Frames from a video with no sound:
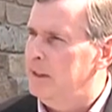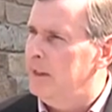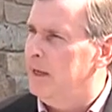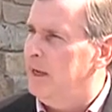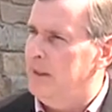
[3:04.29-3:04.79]

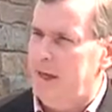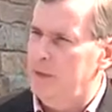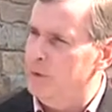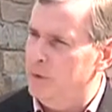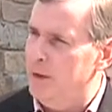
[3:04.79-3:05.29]
I
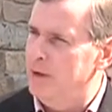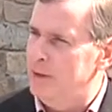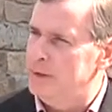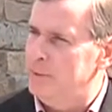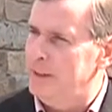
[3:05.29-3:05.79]
know you're all
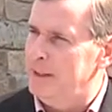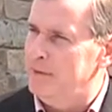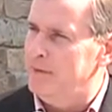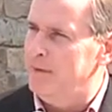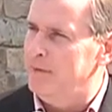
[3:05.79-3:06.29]
intimately
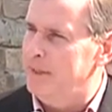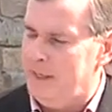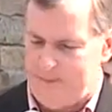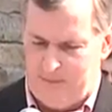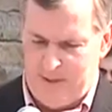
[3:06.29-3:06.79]
involved with
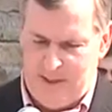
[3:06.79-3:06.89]
that.